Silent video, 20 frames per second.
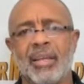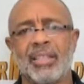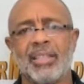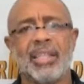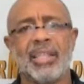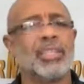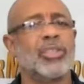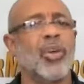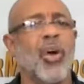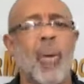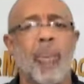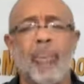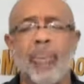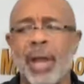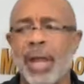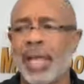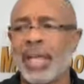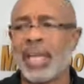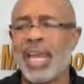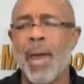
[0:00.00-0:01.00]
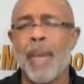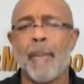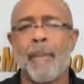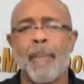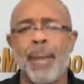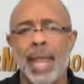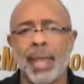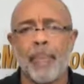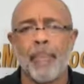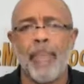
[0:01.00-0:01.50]
that's going to bring in that
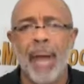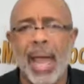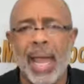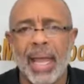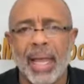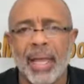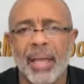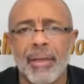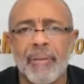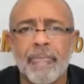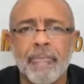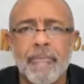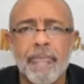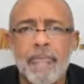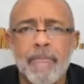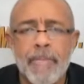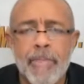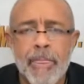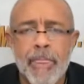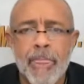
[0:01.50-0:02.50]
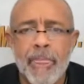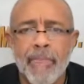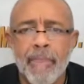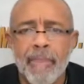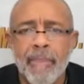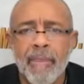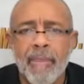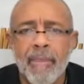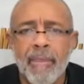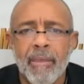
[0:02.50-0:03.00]
big bank.
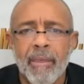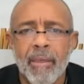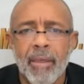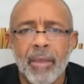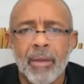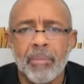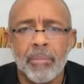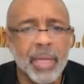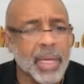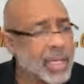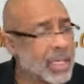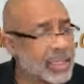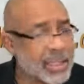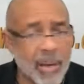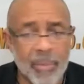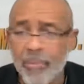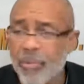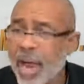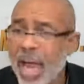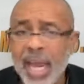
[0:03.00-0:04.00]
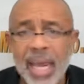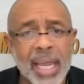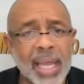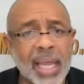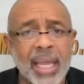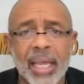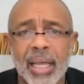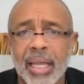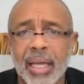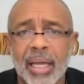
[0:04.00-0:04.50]
Because I'm
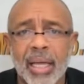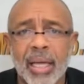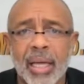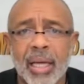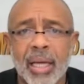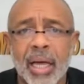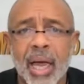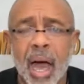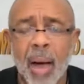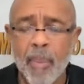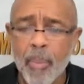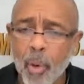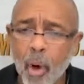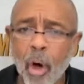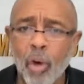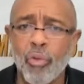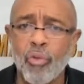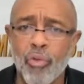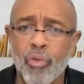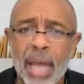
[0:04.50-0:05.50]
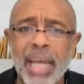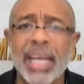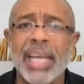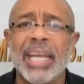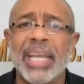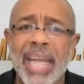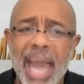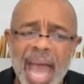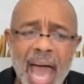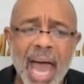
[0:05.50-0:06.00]
ready. I'm more ready
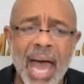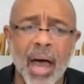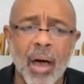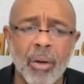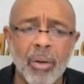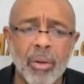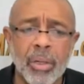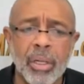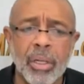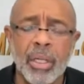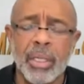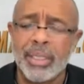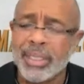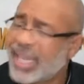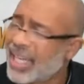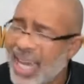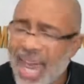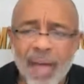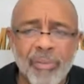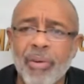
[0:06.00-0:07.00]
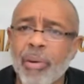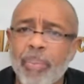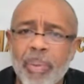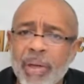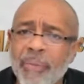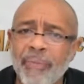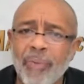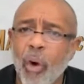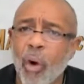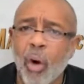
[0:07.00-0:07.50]
now than ever
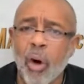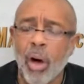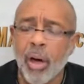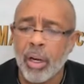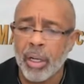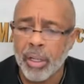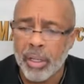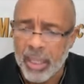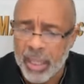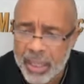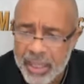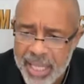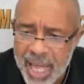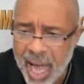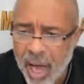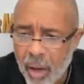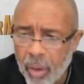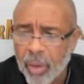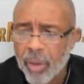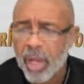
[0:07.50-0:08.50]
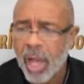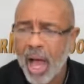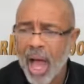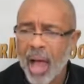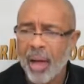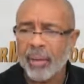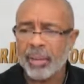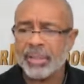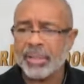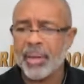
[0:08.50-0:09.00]
before. Now,
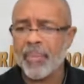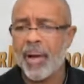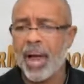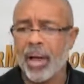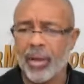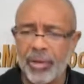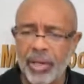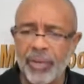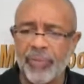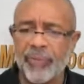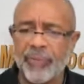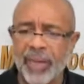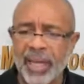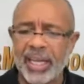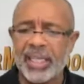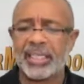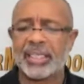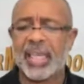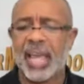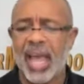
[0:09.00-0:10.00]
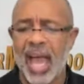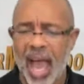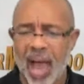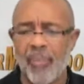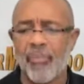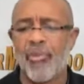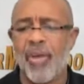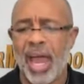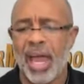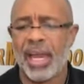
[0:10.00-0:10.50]
somebody on this feed said,
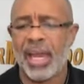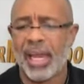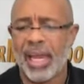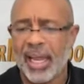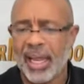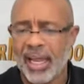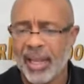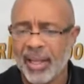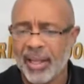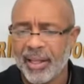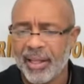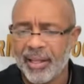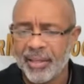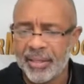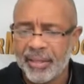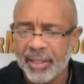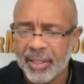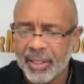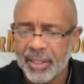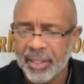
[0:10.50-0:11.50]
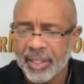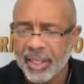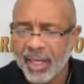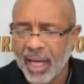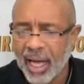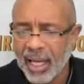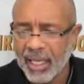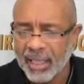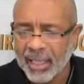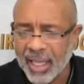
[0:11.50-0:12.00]
I'm ready.
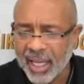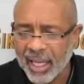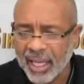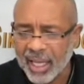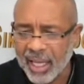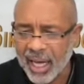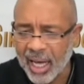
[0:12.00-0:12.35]
I think,